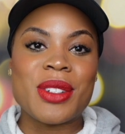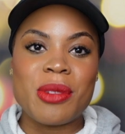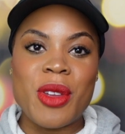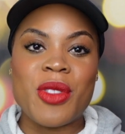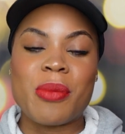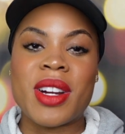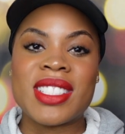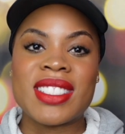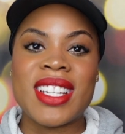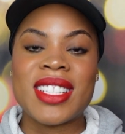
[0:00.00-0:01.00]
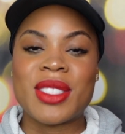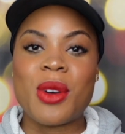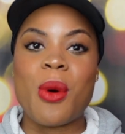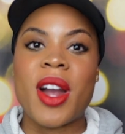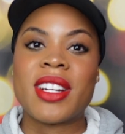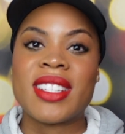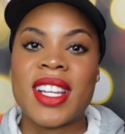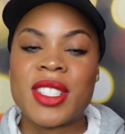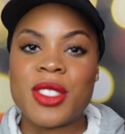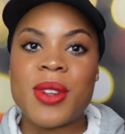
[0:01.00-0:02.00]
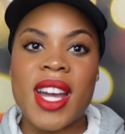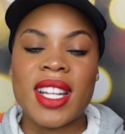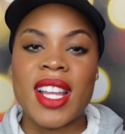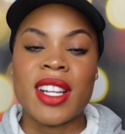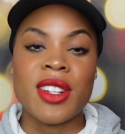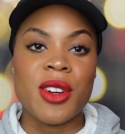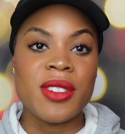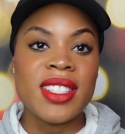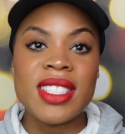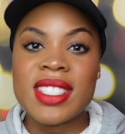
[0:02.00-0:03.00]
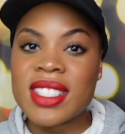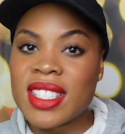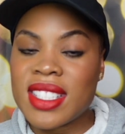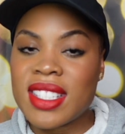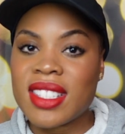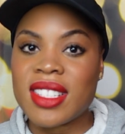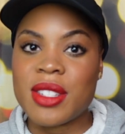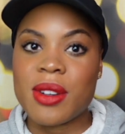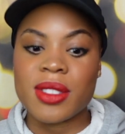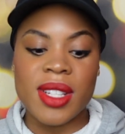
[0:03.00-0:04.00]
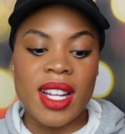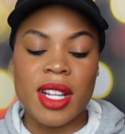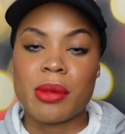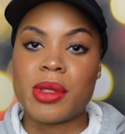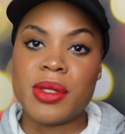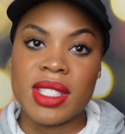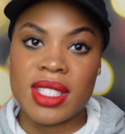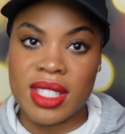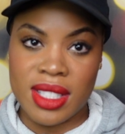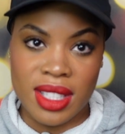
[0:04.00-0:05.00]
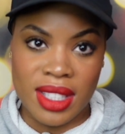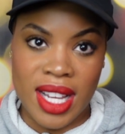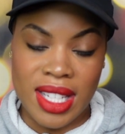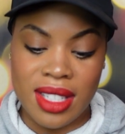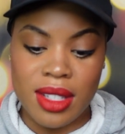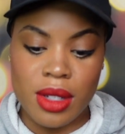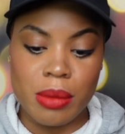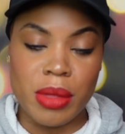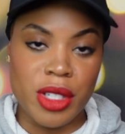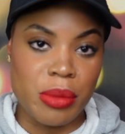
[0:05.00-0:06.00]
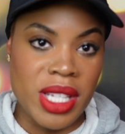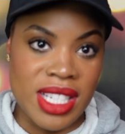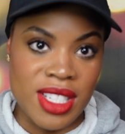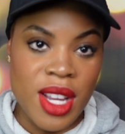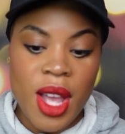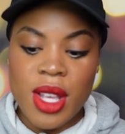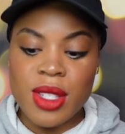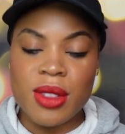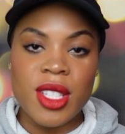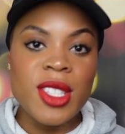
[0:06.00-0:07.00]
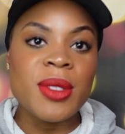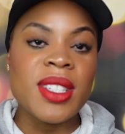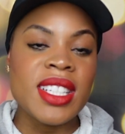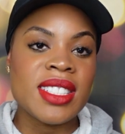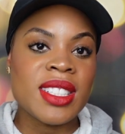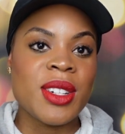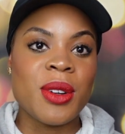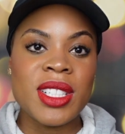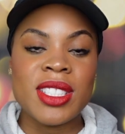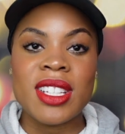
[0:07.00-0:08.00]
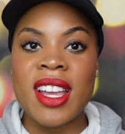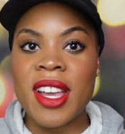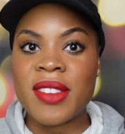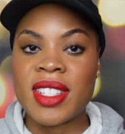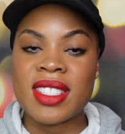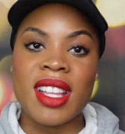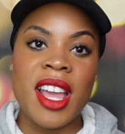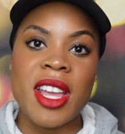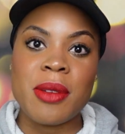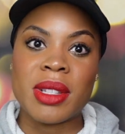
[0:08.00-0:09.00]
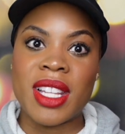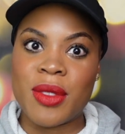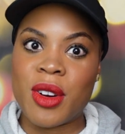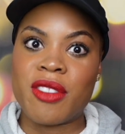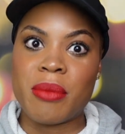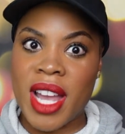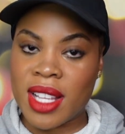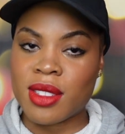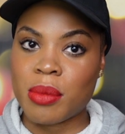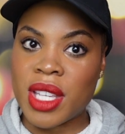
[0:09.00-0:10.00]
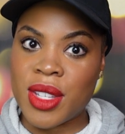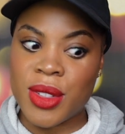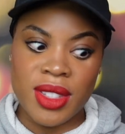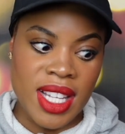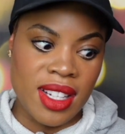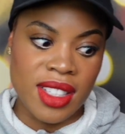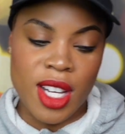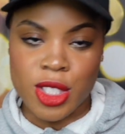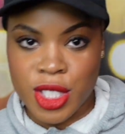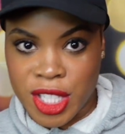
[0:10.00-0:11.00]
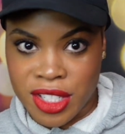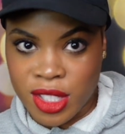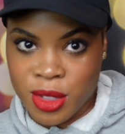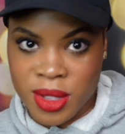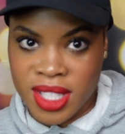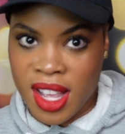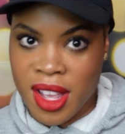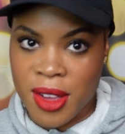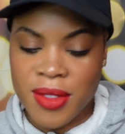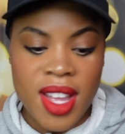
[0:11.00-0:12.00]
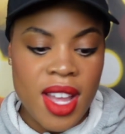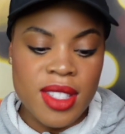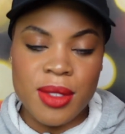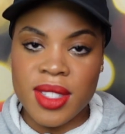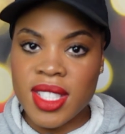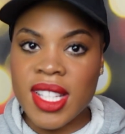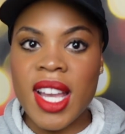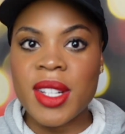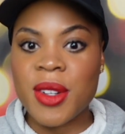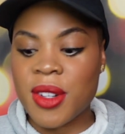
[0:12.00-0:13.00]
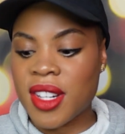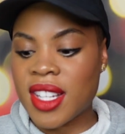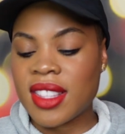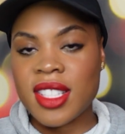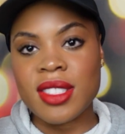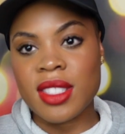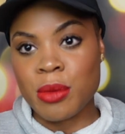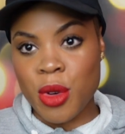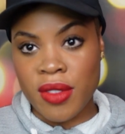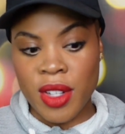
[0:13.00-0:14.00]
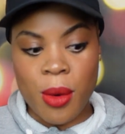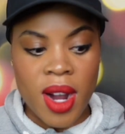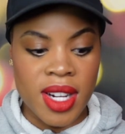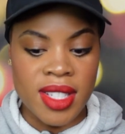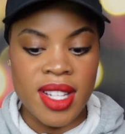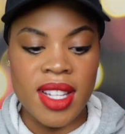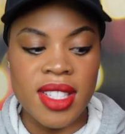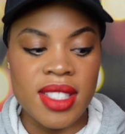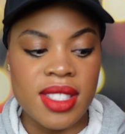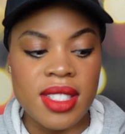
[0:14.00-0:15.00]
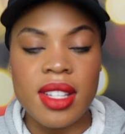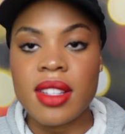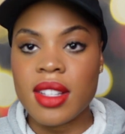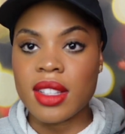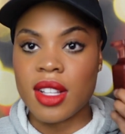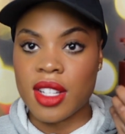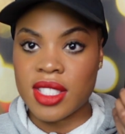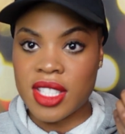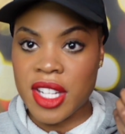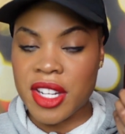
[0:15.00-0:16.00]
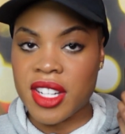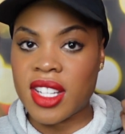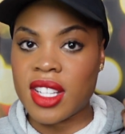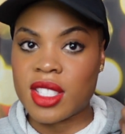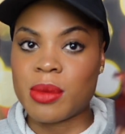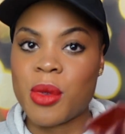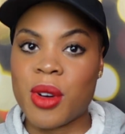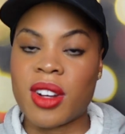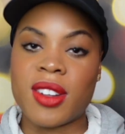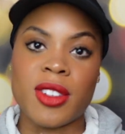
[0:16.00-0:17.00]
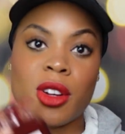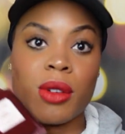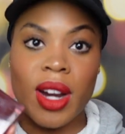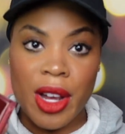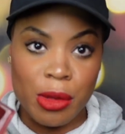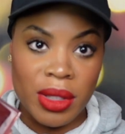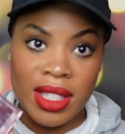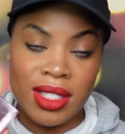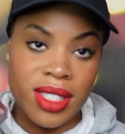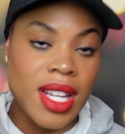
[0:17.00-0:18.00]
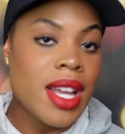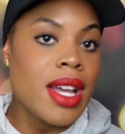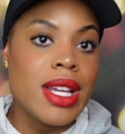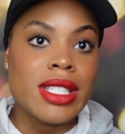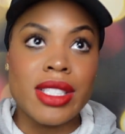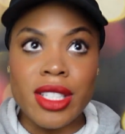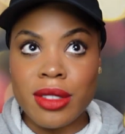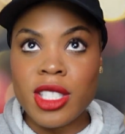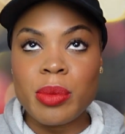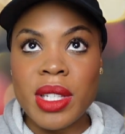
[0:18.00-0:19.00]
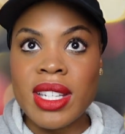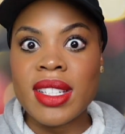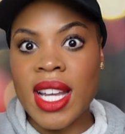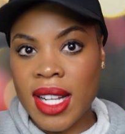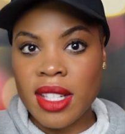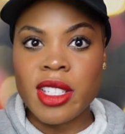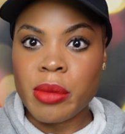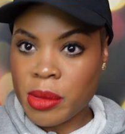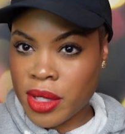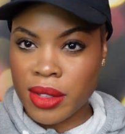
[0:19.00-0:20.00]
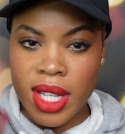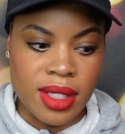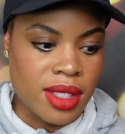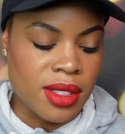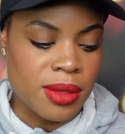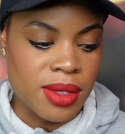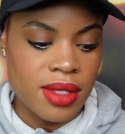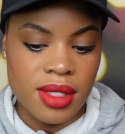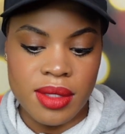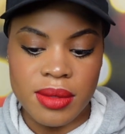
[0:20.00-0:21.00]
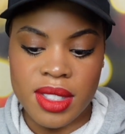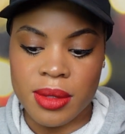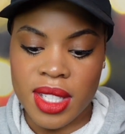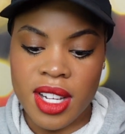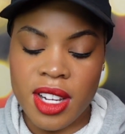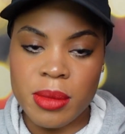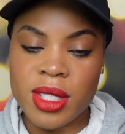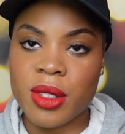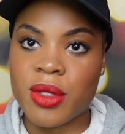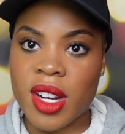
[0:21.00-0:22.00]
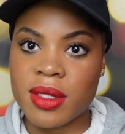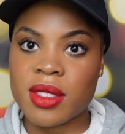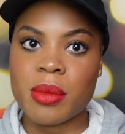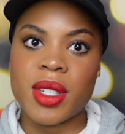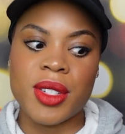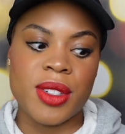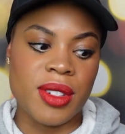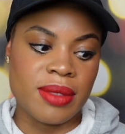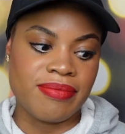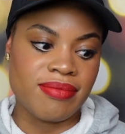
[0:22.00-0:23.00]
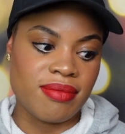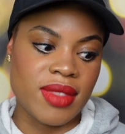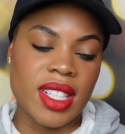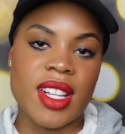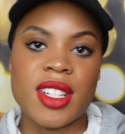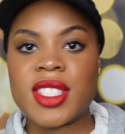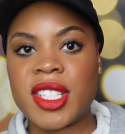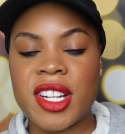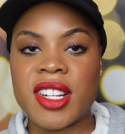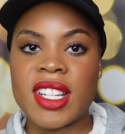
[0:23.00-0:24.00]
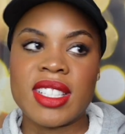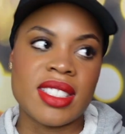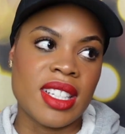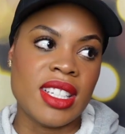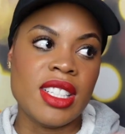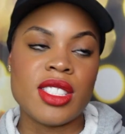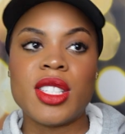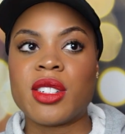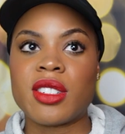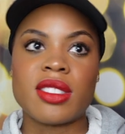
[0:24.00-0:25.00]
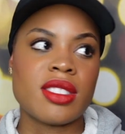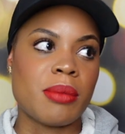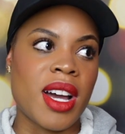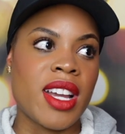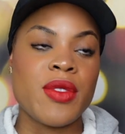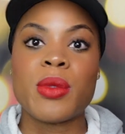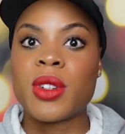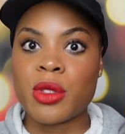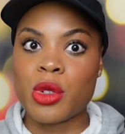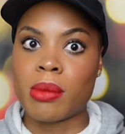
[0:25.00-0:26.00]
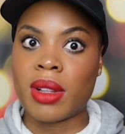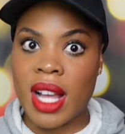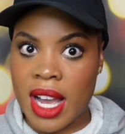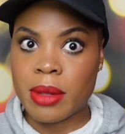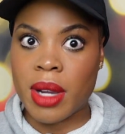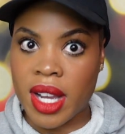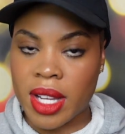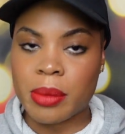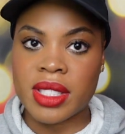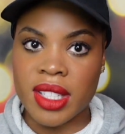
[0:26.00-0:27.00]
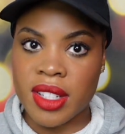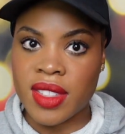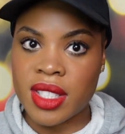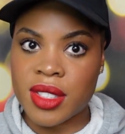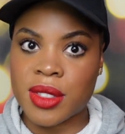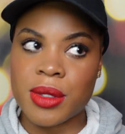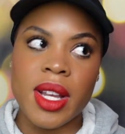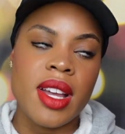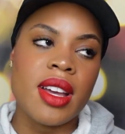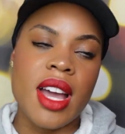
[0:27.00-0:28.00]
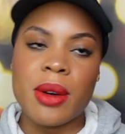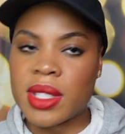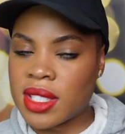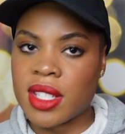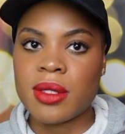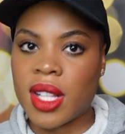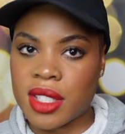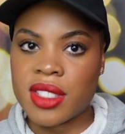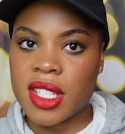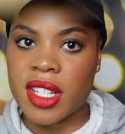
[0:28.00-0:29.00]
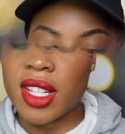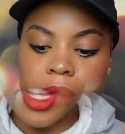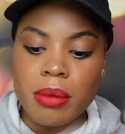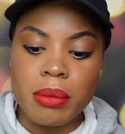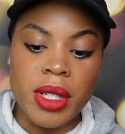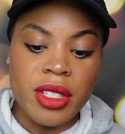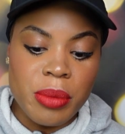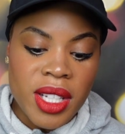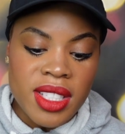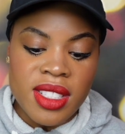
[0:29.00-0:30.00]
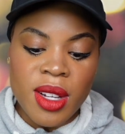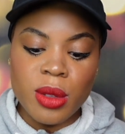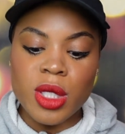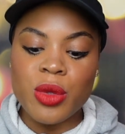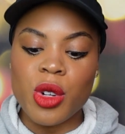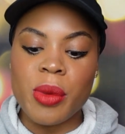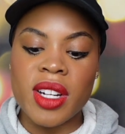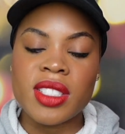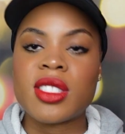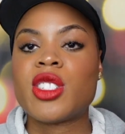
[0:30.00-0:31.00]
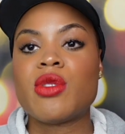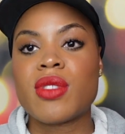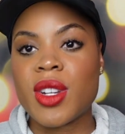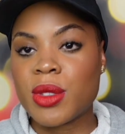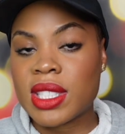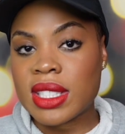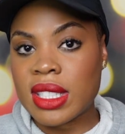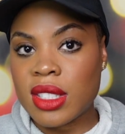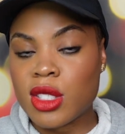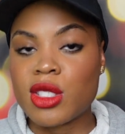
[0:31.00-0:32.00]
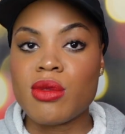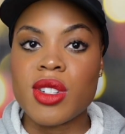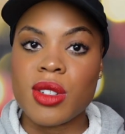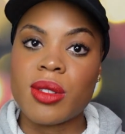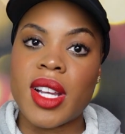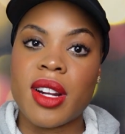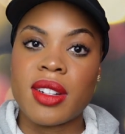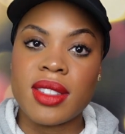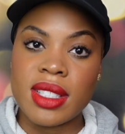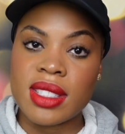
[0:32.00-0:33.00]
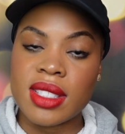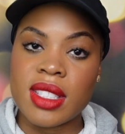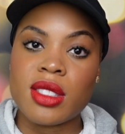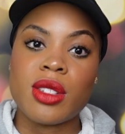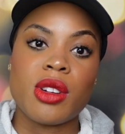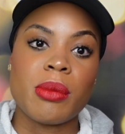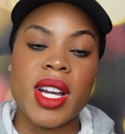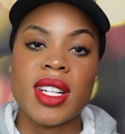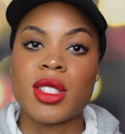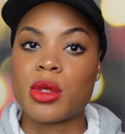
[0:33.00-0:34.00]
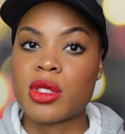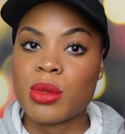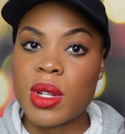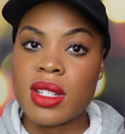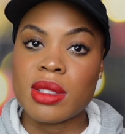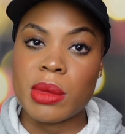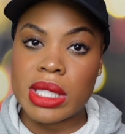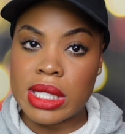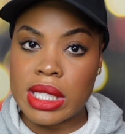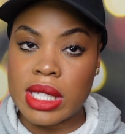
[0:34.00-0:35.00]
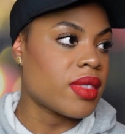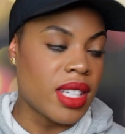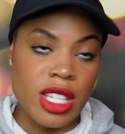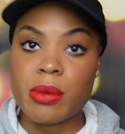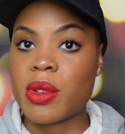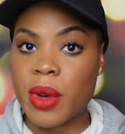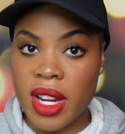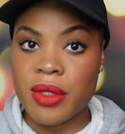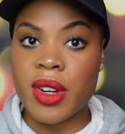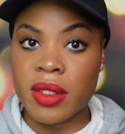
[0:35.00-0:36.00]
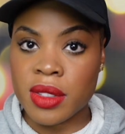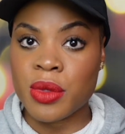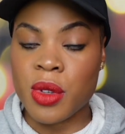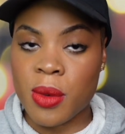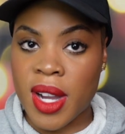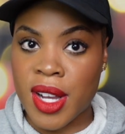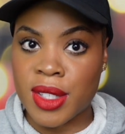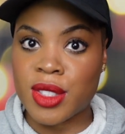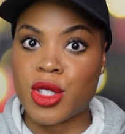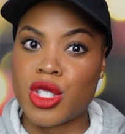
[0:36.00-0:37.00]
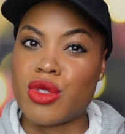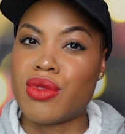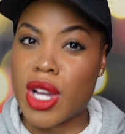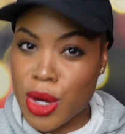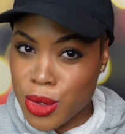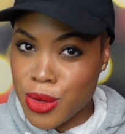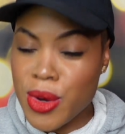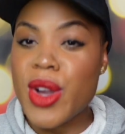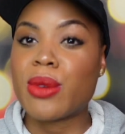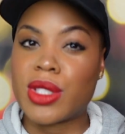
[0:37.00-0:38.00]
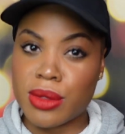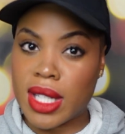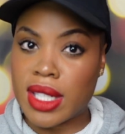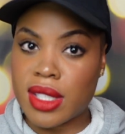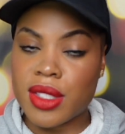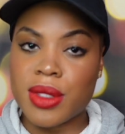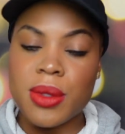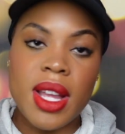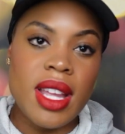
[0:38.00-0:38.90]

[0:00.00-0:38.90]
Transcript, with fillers: going to be for the person that has an acquired taste. You got a, like an earthy scent. And you also got like a boozy scent to like bitter peach. So this one isn't going to have the same level of mass appeal that a lost cherry is going to have. So in this category, this one is more of an acquired taste. Lost cherry is more of a crowd pleaser. Generally speaking, nine out of 10 people gonna like this one. So when it comes to the fragrance appeal, Lost Cherry is the easier to buy. If you were gonna do a blind buy per se of these two, I would say do Lost Cherry. Bitter Peach, though, is for a person you know scents, you know you like earthy scents, you don't mind a little sweetness mixed in, and you've been wearing fragrances for a while, so you know what you're getting into,